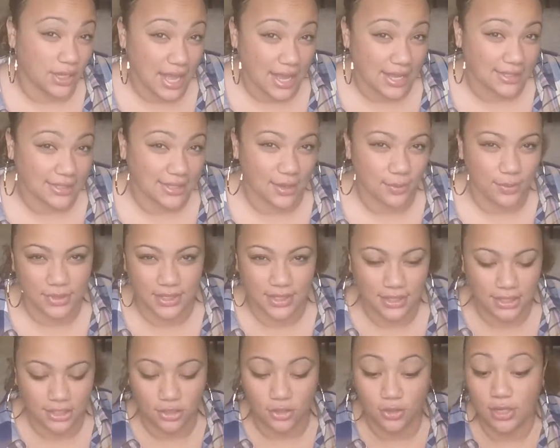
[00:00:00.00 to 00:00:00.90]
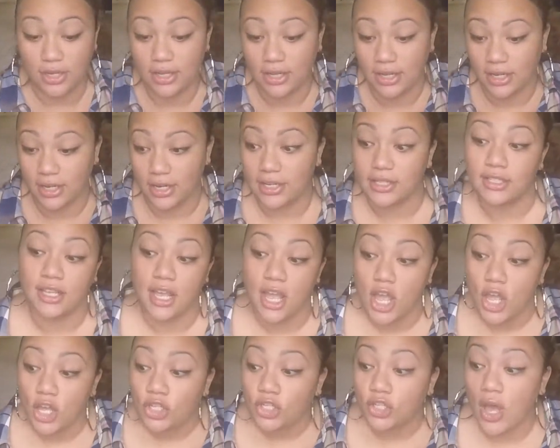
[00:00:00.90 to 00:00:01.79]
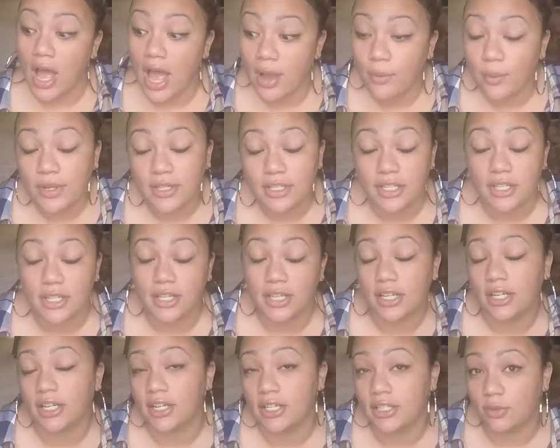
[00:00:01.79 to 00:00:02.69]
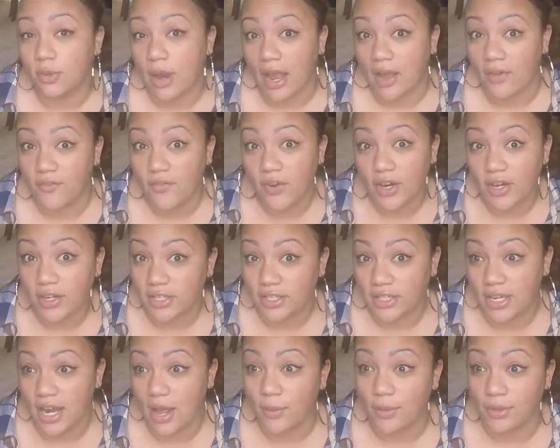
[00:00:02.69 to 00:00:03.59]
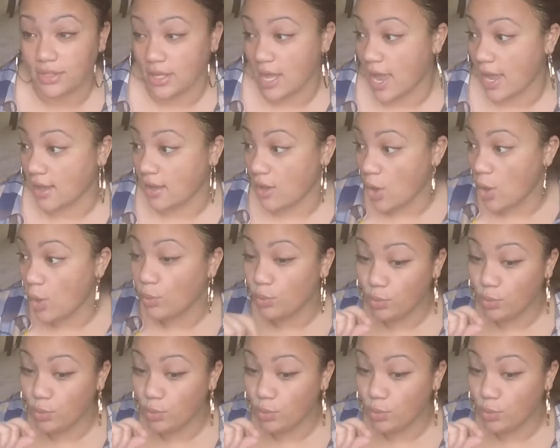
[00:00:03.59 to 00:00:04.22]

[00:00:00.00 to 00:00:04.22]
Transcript: realize it was excluding clearance. So I went to the clearance rack first, and I was like,